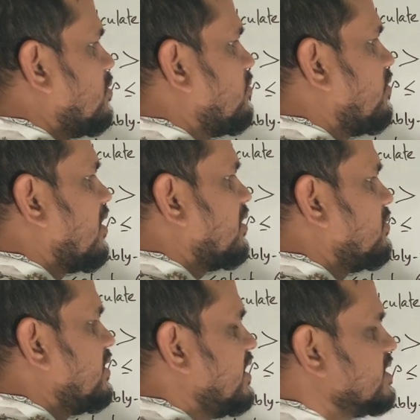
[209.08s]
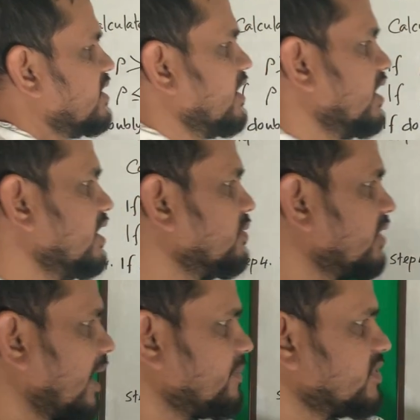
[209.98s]
for which
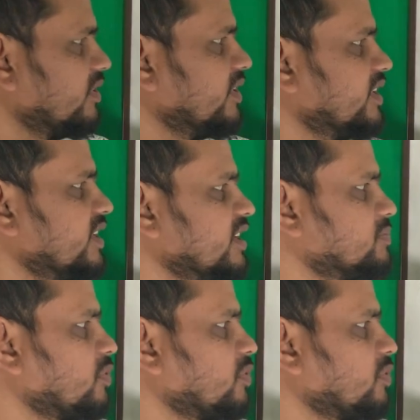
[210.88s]
your epsilon T is